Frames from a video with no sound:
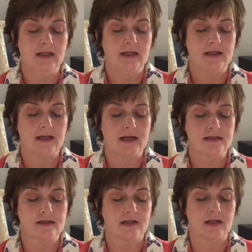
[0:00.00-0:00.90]
He
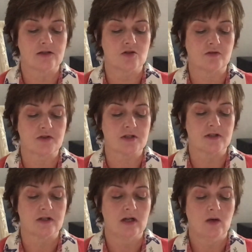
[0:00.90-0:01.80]
asked the king's
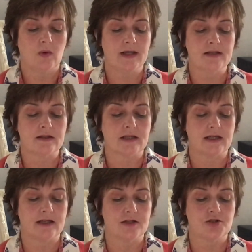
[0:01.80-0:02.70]
officer, "Why did the
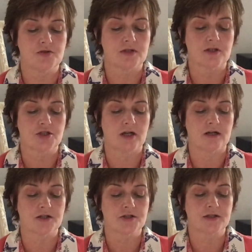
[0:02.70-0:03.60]
king issue such a
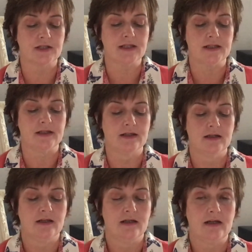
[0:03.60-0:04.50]
harsh decree?"
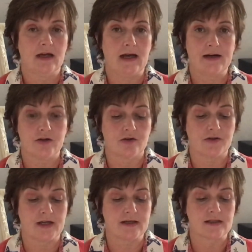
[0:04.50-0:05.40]
Arioch
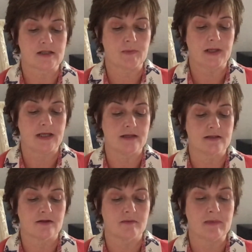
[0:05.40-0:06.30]
then
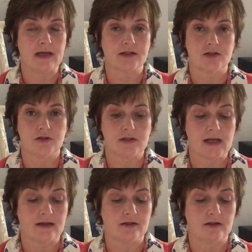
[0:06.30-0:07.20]
explained the matter to
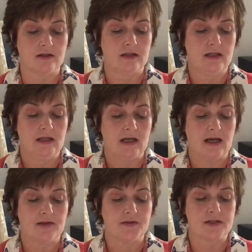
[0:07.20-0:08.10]
Daniel.
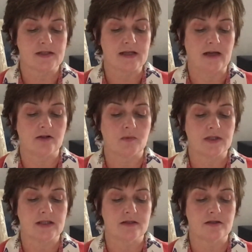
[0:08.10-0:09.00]
At this, Daniel
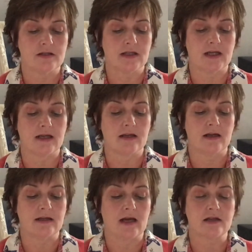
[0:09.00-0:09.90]
went into the king
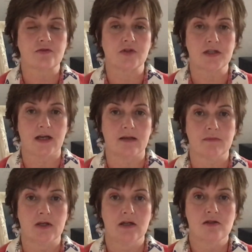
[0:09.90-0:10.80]
and asked for
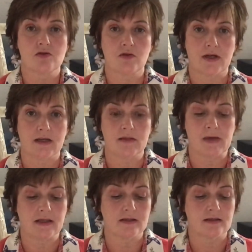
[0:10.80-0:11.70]
time so that he
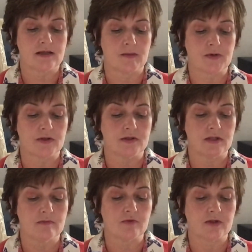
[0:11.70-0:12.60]
might interpret the
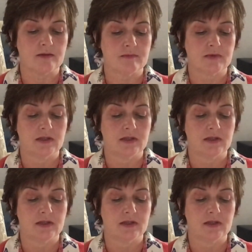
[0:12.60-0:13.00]
dream for him.